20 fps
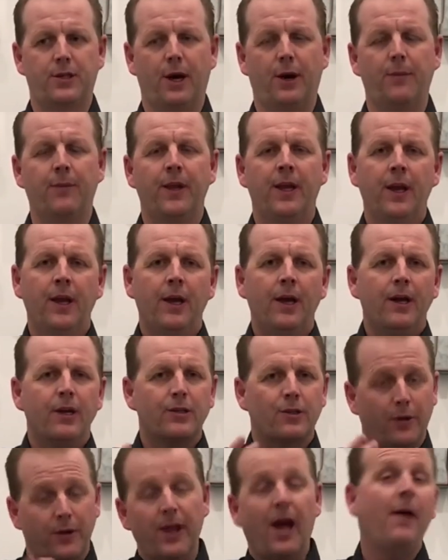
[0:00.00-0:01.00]
So
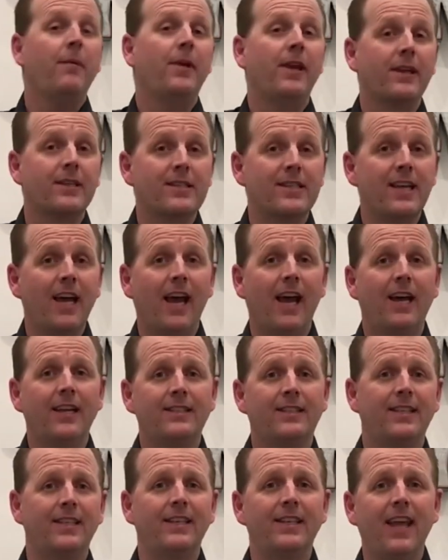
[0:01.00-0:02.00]
with that being
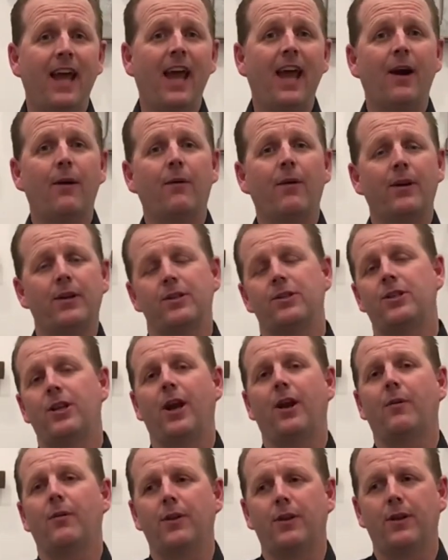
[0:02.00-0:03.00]
said, today I want to
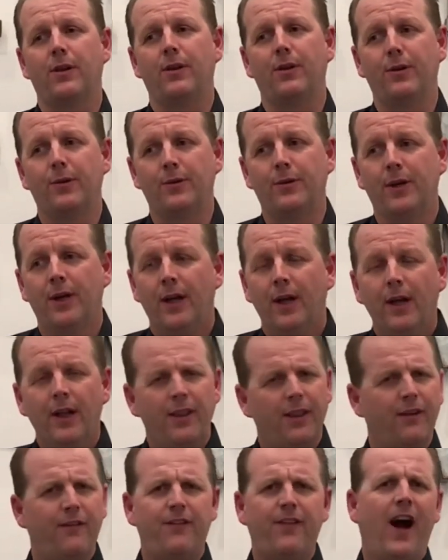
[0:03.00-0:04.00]
share with you
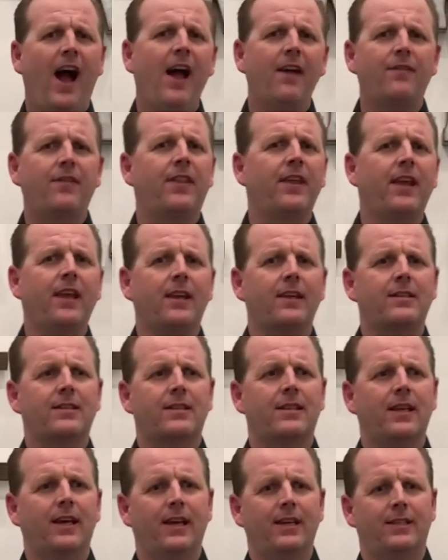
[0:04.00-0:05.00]
the 5
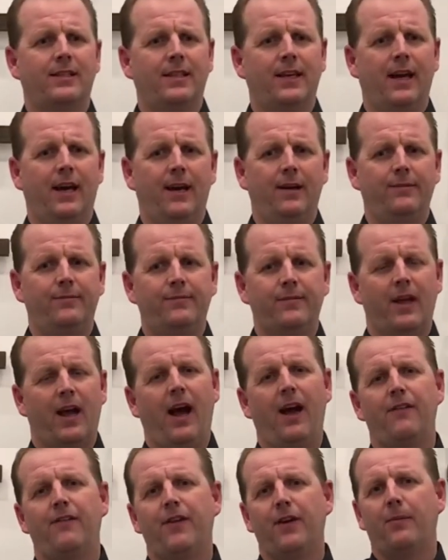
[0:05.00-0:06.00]
things that
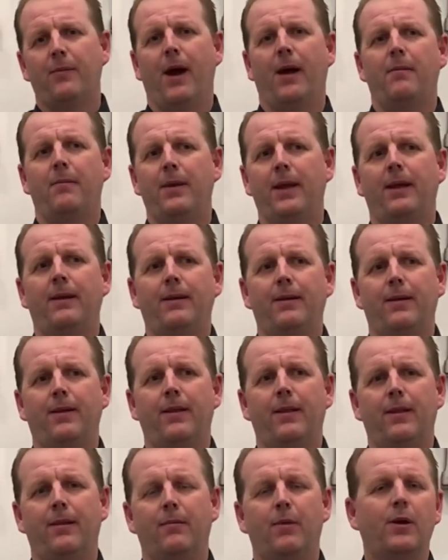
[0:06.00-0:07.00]
I feel might be
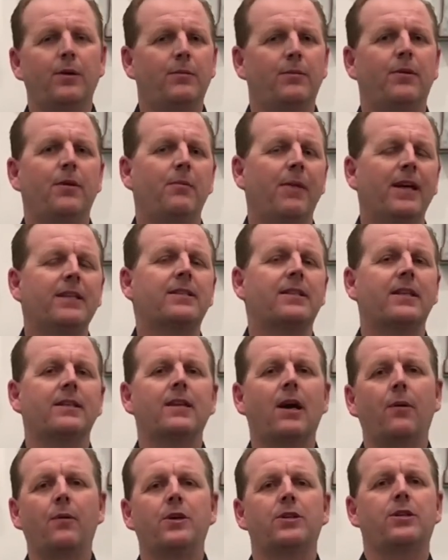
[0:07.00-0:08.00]
the best
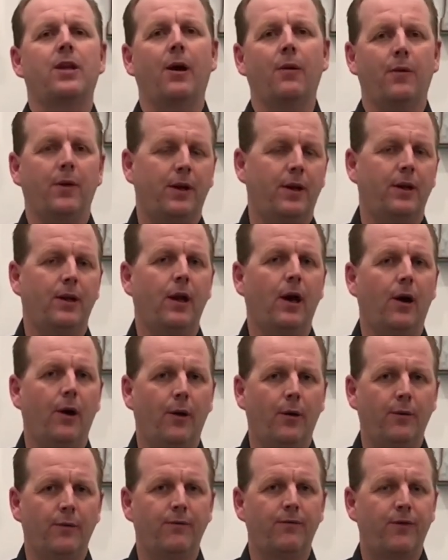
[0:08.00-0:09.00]
things I wished I would have
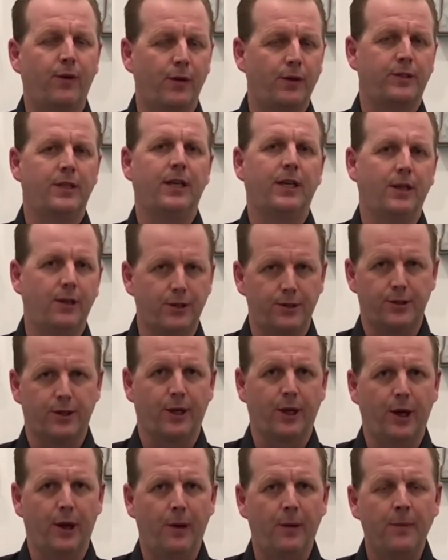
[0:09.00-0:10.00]
known 14 years
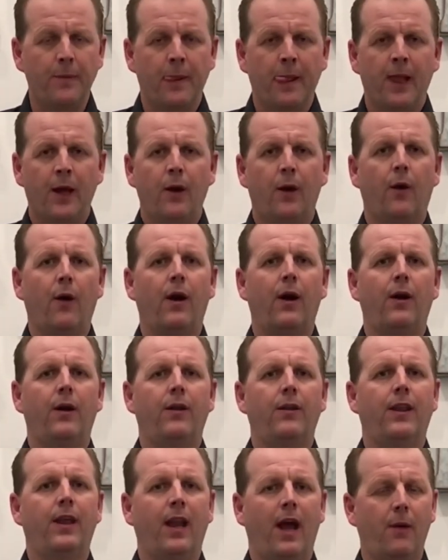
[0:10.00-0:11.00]
ago,
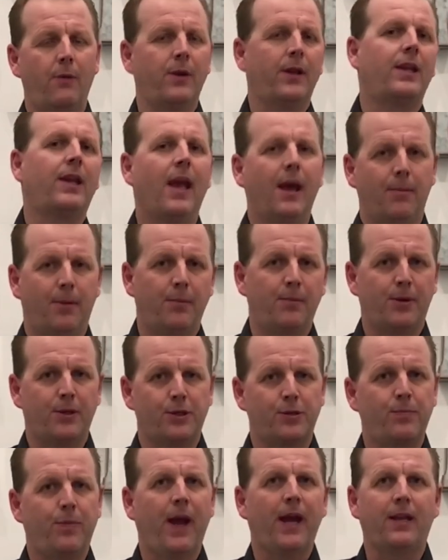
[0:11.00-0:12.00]
or that I would have kept in
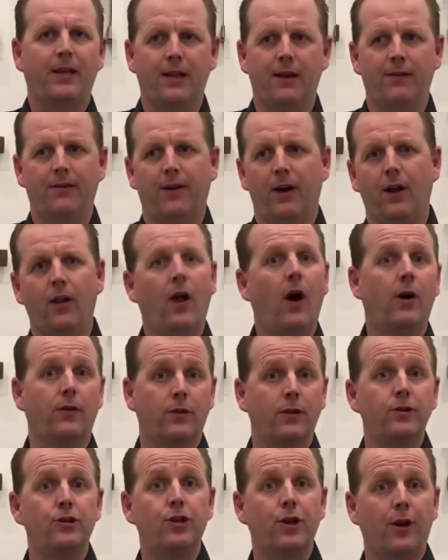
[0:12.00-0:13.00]
perspective
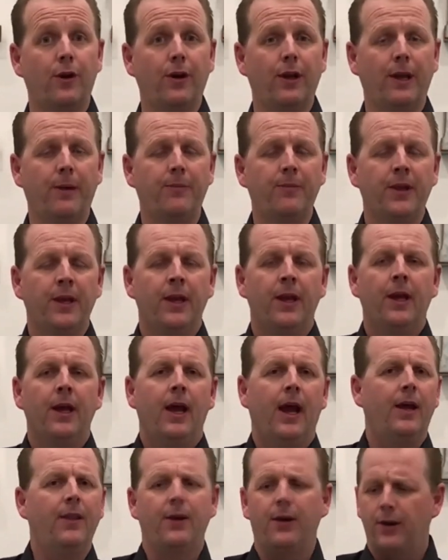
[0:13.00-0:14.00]
along the journey.
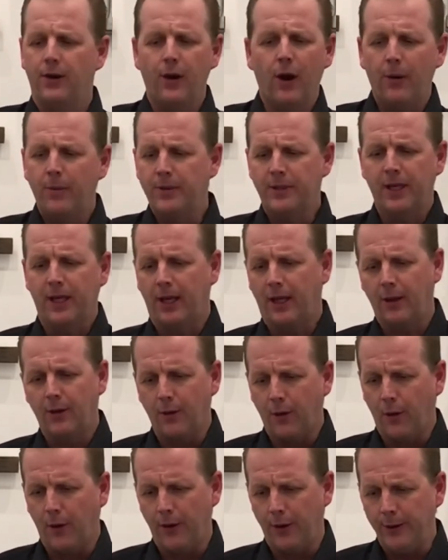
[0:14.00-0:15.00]
And they're in no
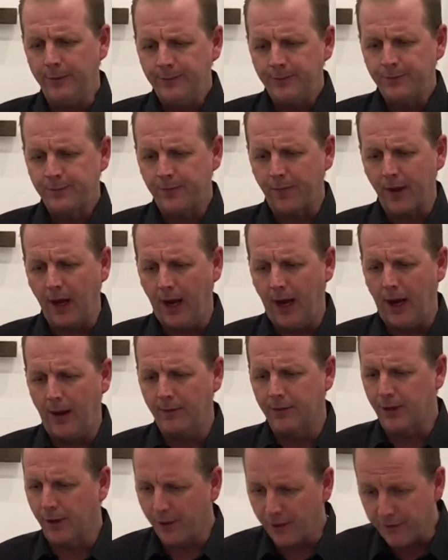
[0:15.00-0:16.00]
particular order.
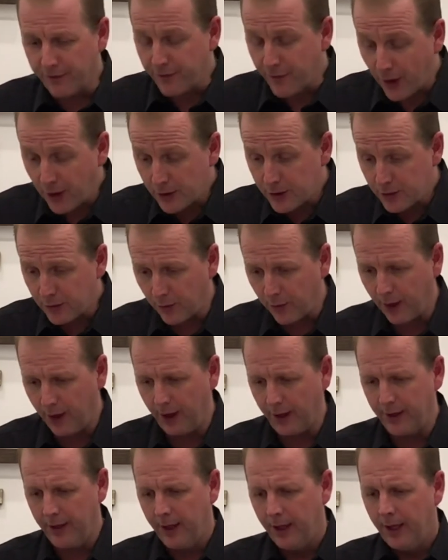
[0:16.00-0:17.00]
So the first
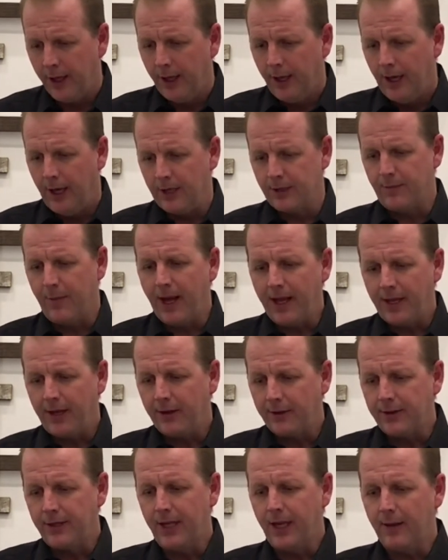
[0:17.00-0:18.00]
one is make
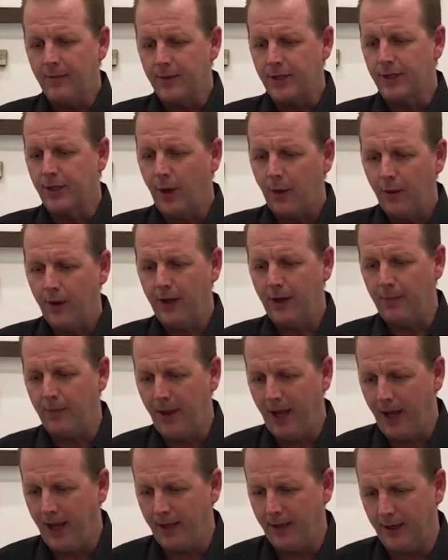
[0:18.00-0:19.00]
your team so
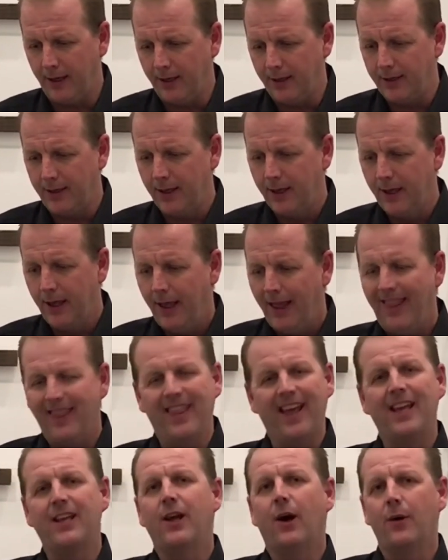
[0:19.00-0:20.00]
independent
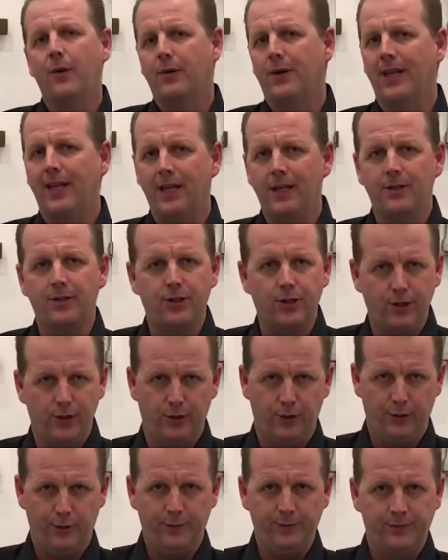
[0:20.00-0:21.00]
they don't need
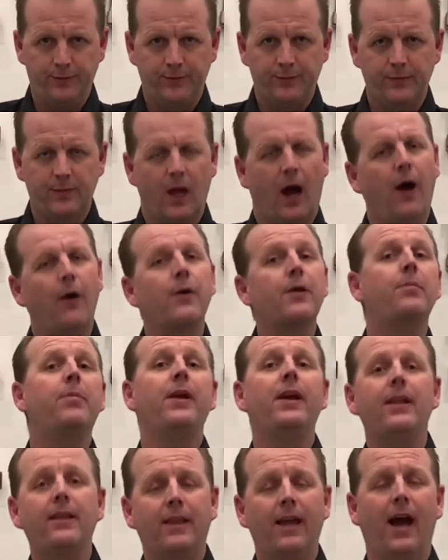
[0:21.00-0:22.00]
you. I'll
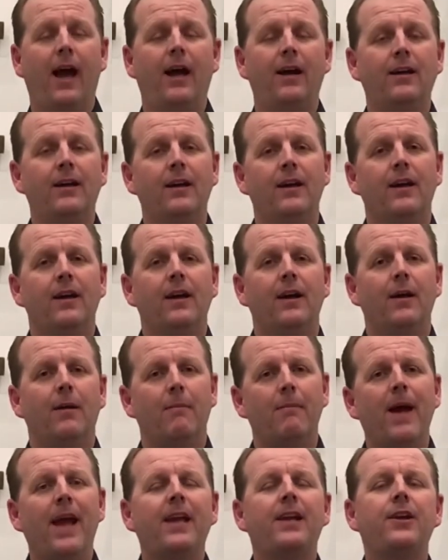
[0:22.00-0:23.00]
repeat that.
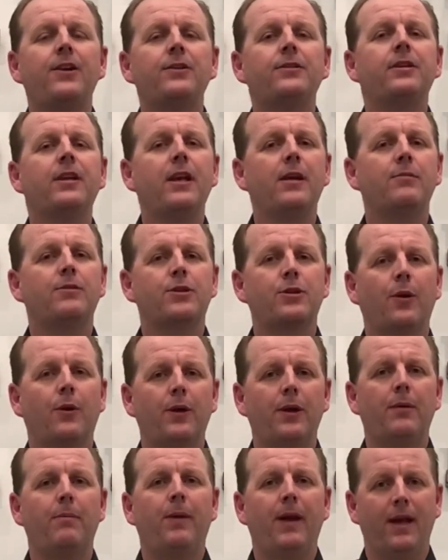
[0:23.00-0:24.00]
Make your team so
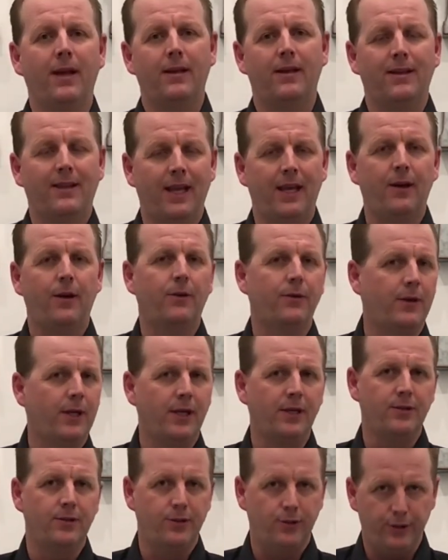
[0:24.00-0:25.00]
independent they don't
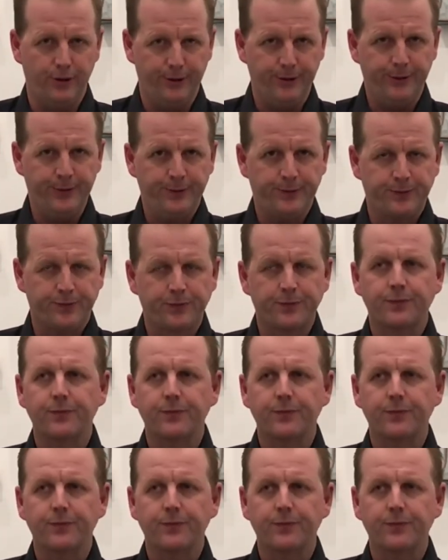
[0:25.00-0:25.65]
need you.